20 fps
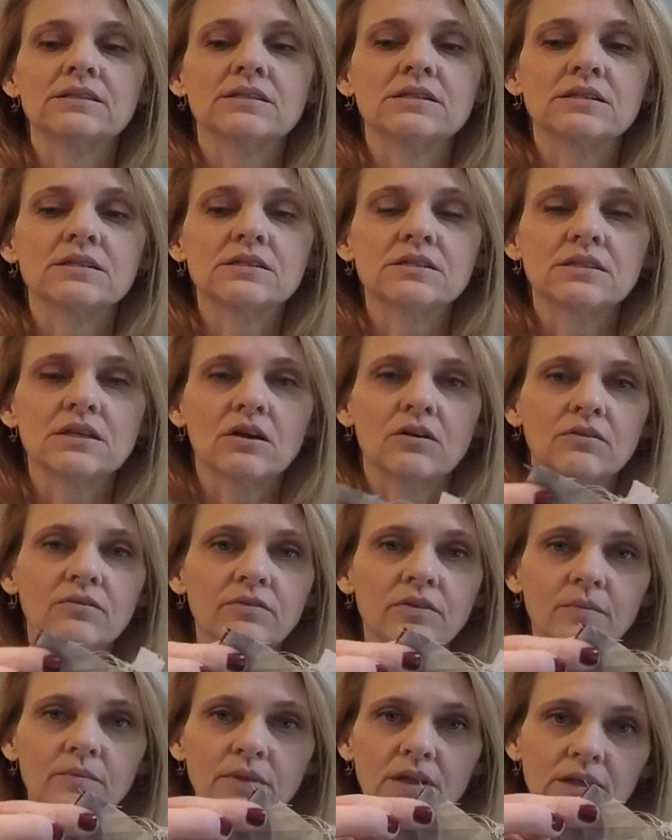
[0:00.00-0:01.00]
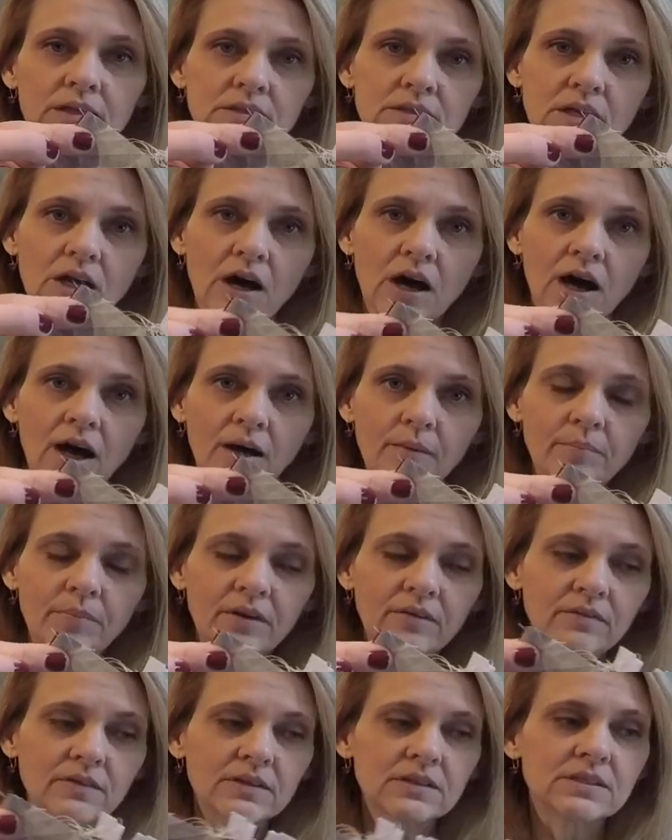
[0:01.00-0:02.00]
to sew from the top
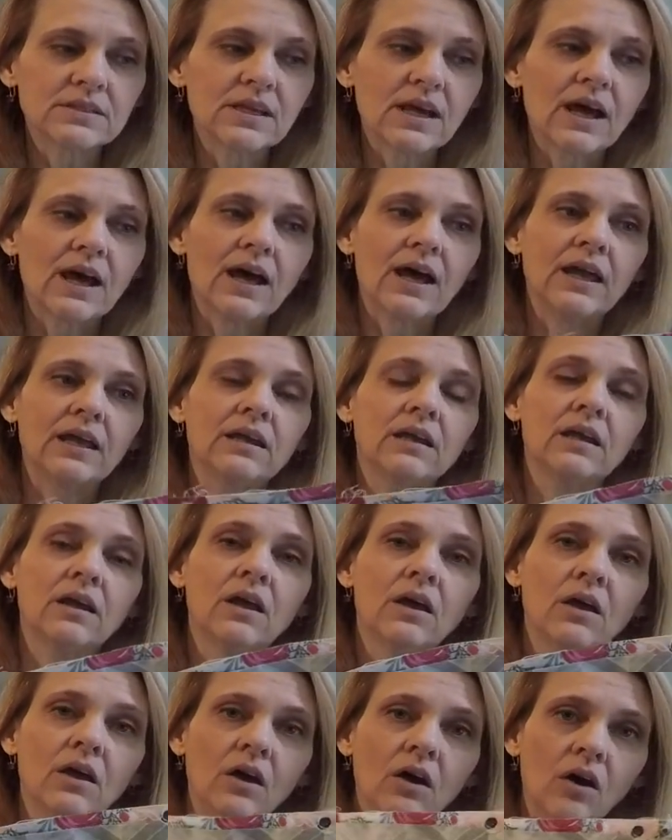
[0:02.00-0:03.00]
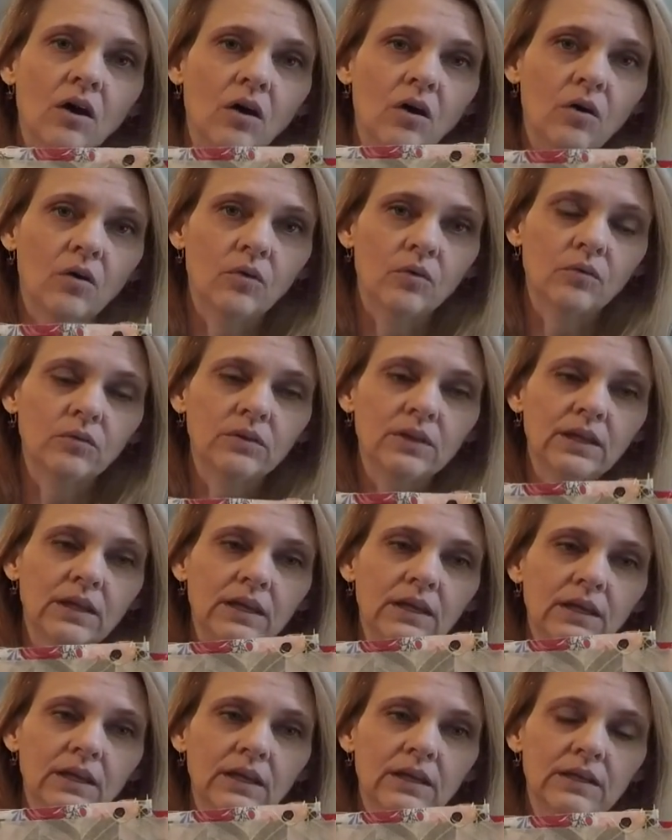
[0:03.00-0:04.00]
of the side
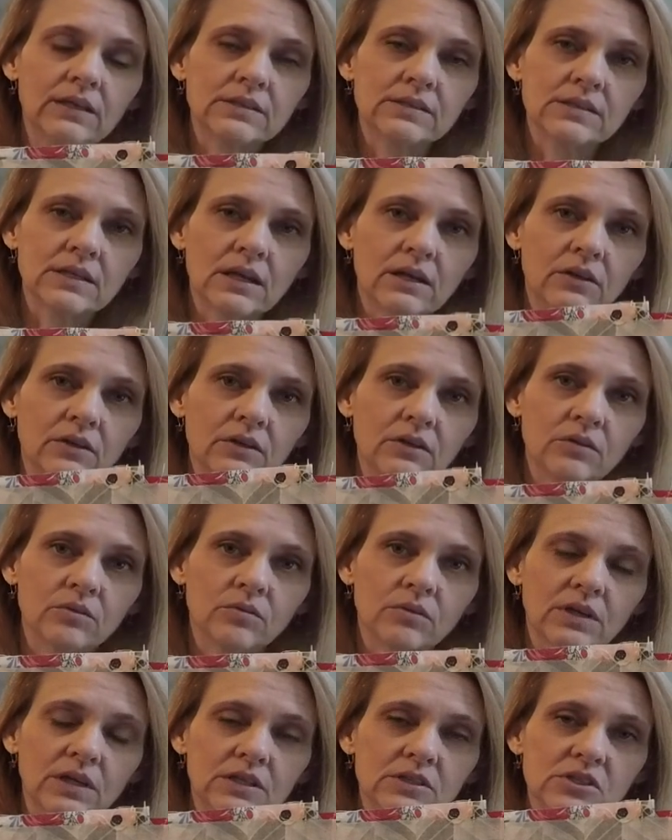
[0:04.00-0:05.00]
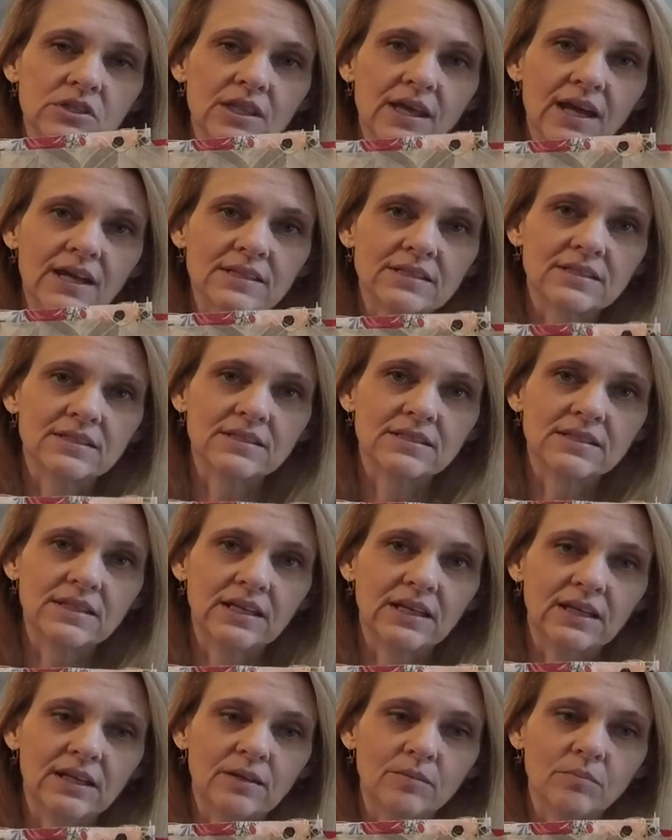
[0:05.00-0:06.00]
only until you reach that
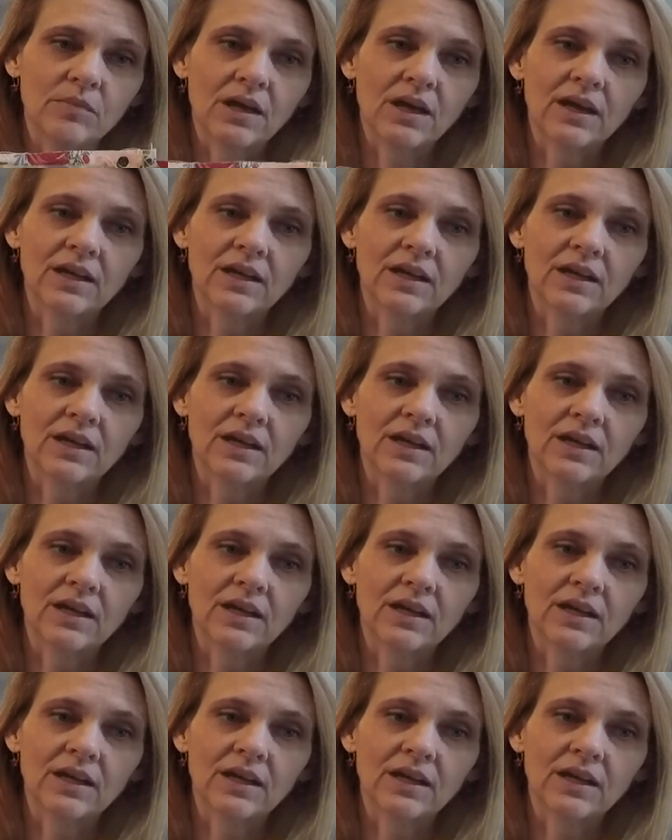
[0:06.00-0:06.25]
seam.